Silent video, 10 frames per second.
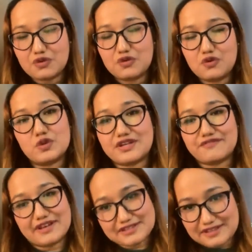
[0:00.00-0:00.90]
which
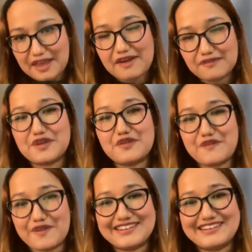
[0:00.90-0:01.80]
affects
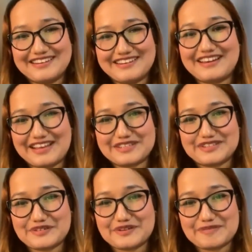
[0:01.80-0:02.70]
everyone connected
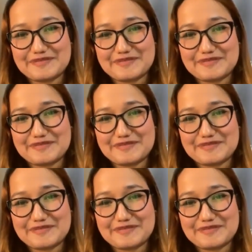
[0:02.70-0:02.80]
to him.